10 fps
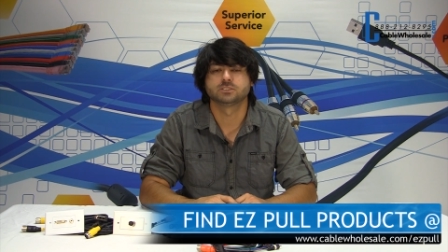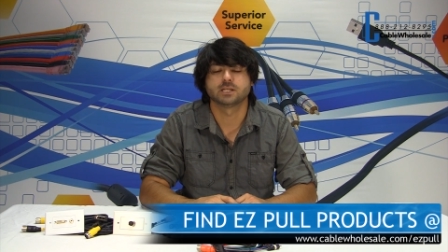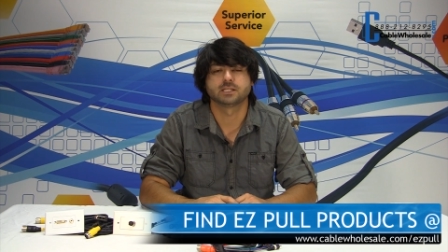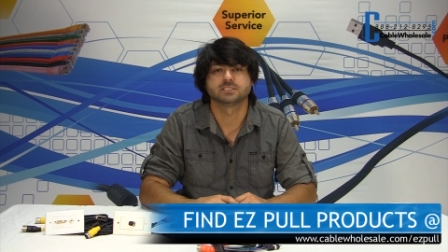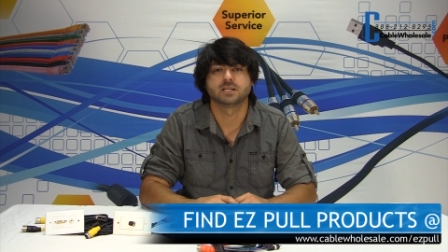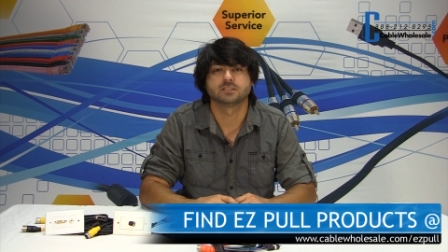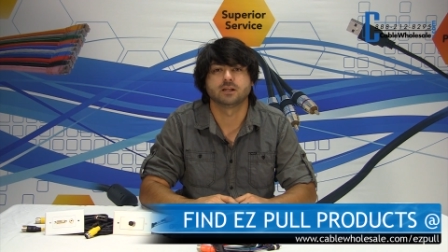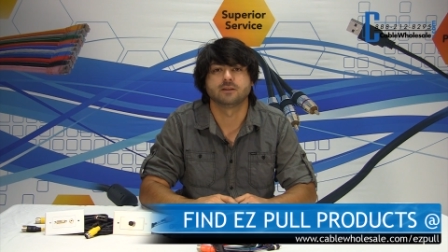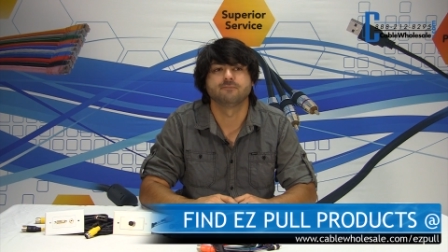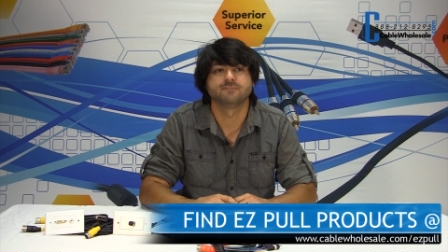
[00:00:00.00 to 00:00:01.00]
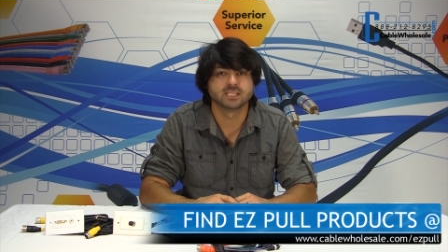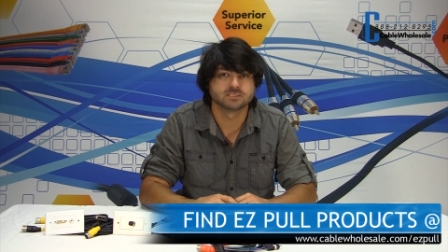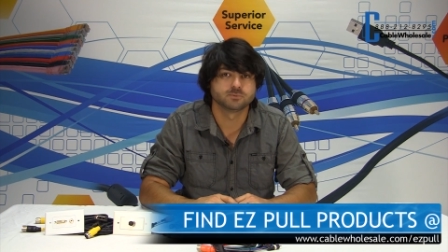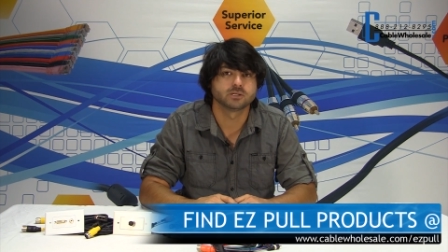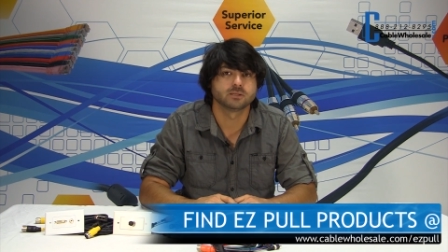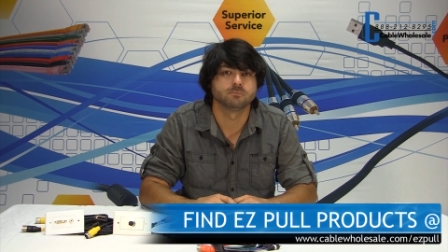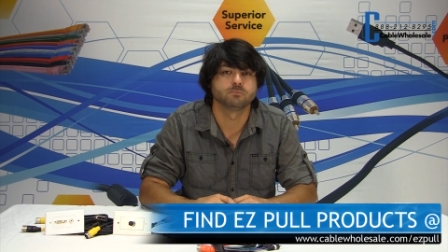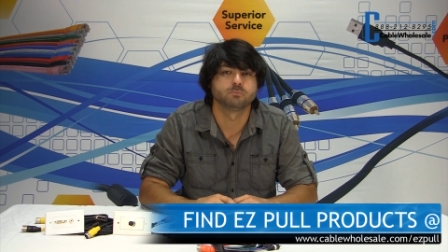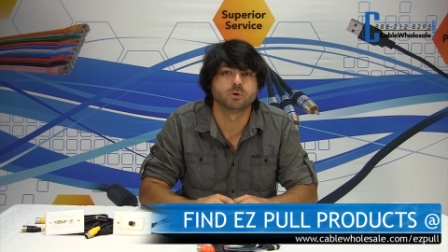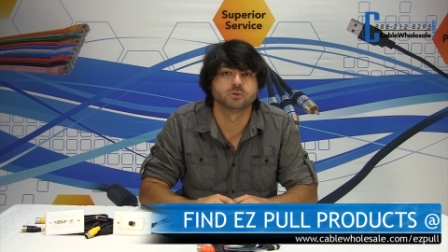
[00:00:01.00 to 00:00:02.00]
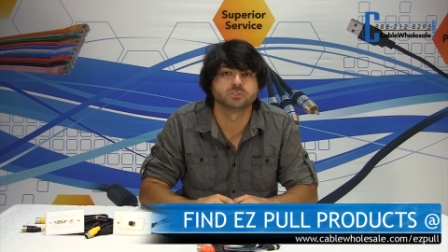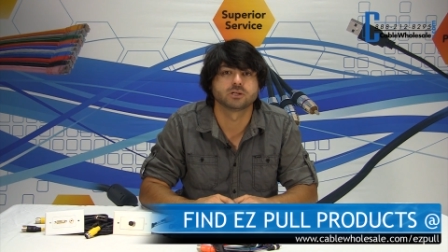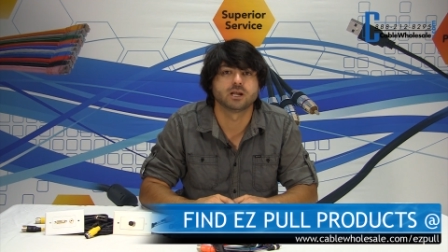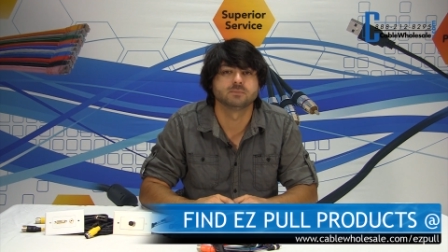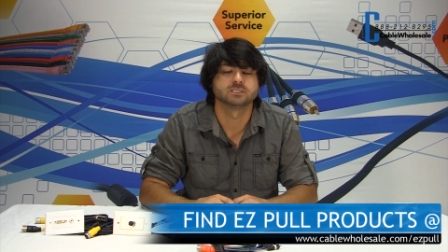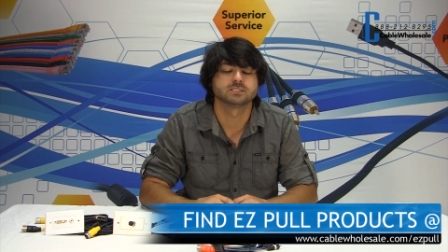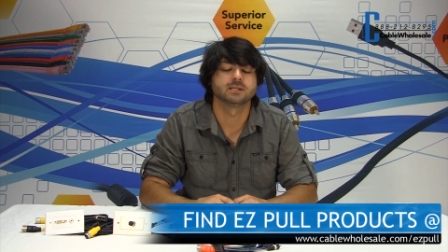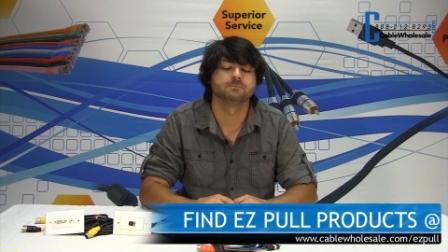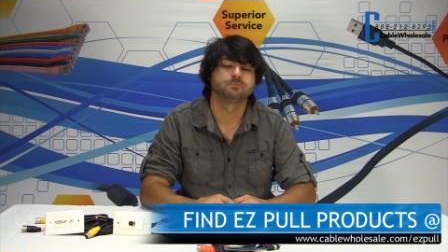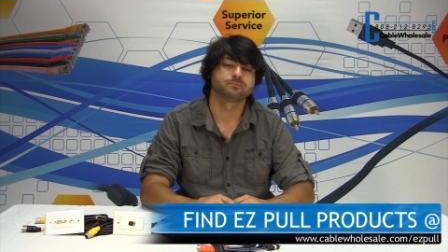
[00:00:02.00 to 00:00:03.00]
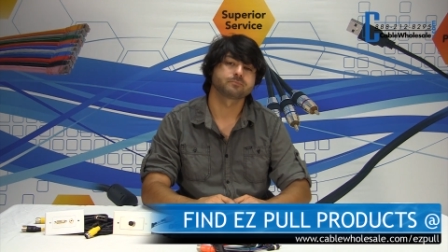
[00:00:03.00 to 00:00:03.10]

check us out on Facebook and post your comments there.